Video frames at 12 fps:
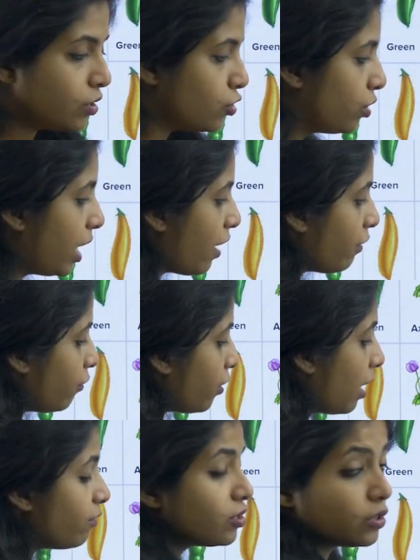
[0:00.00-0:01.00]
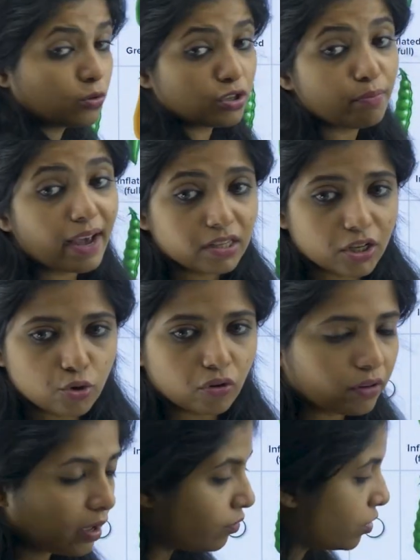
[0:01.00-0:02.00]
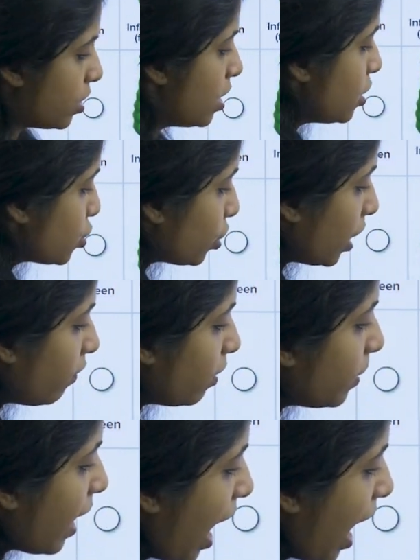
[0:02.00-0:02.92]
So they have a flower which are known as bisexual flowers. So they will be